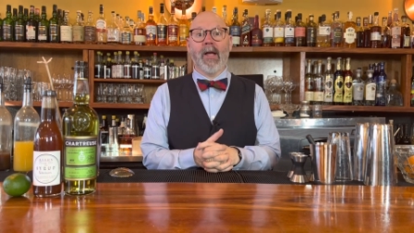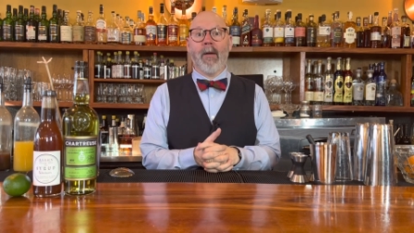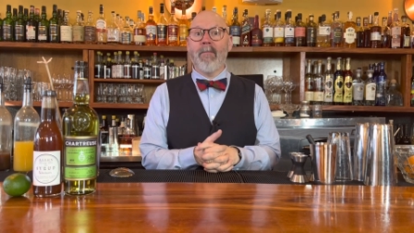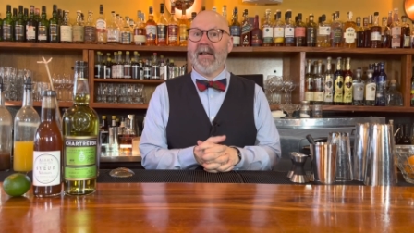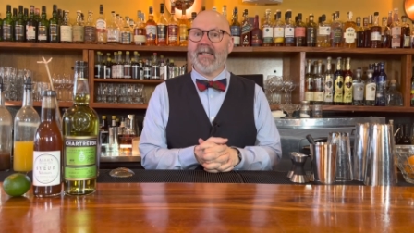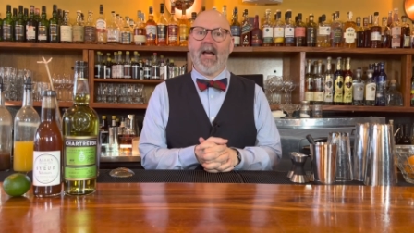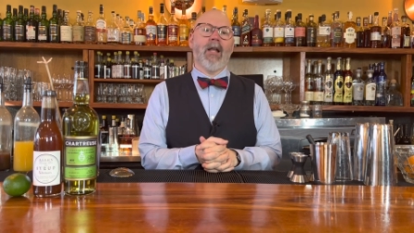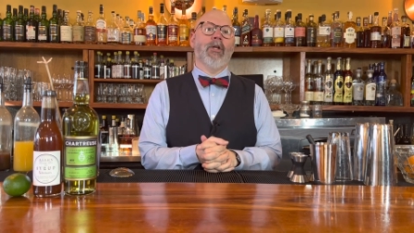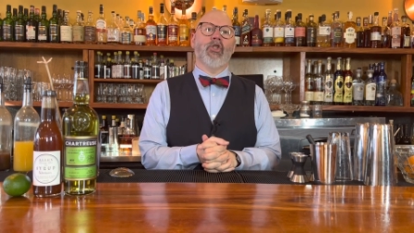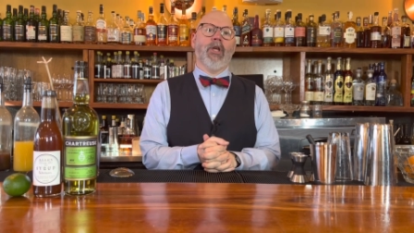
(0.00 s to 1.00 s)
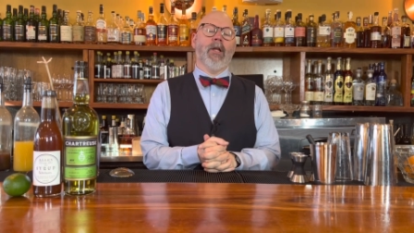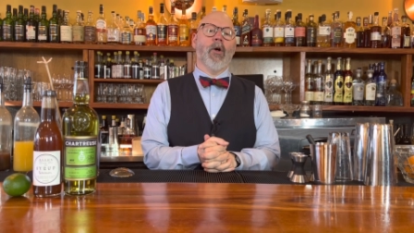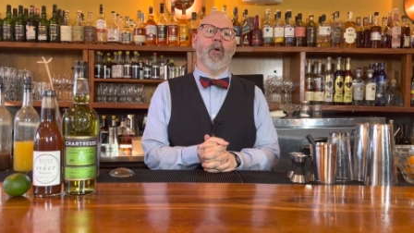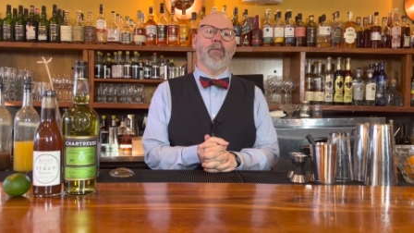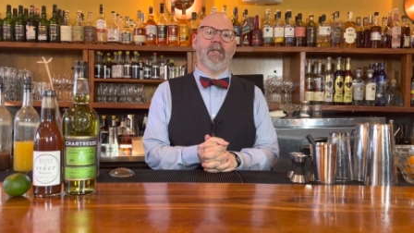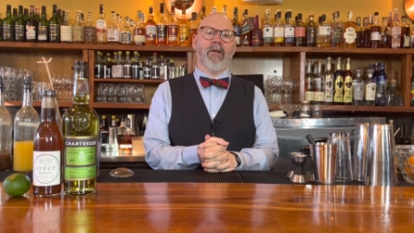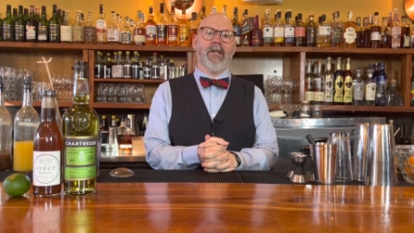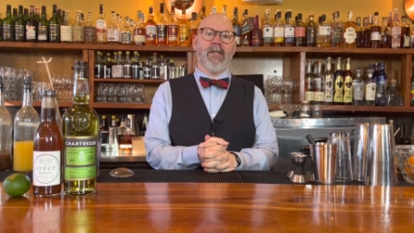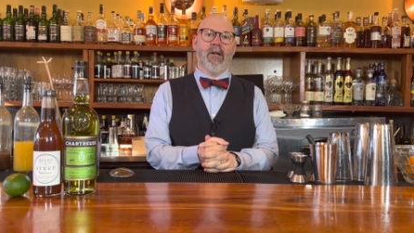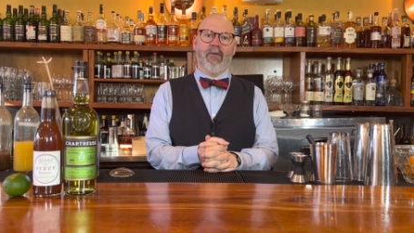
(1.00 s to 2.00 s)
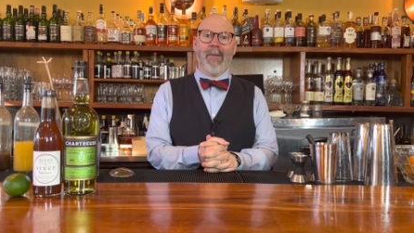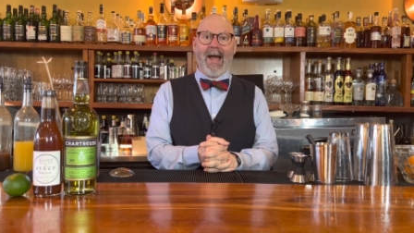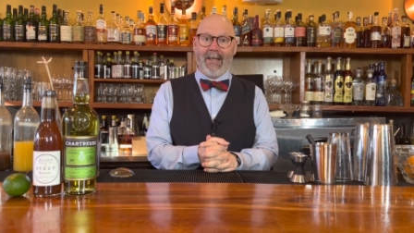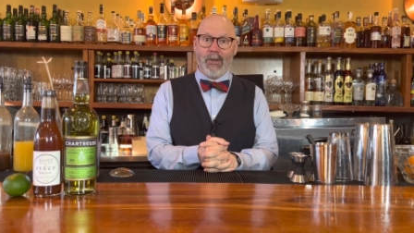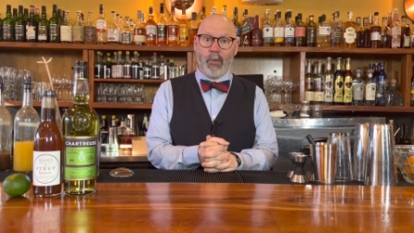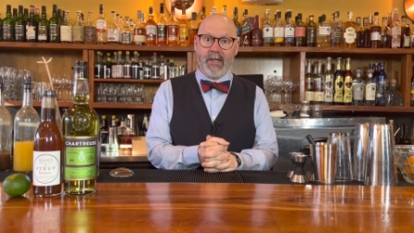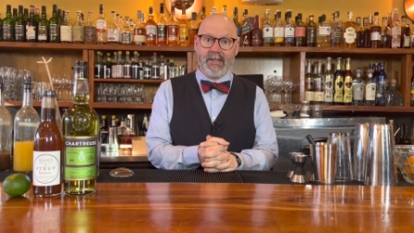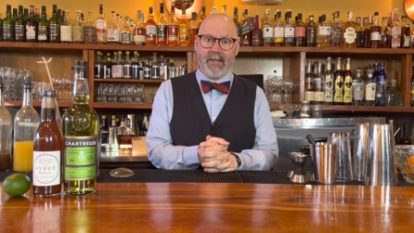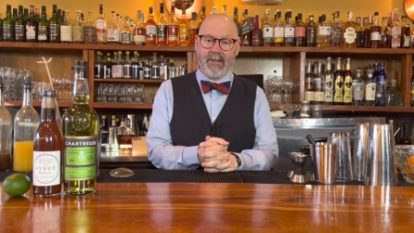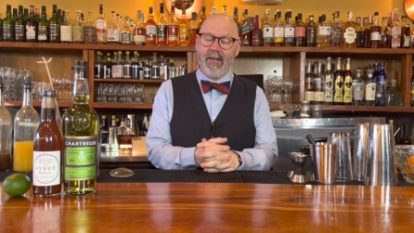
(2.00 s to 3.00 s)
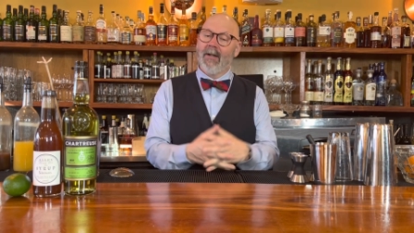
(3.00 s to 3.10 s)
Mixology at Home series here from Alley 26.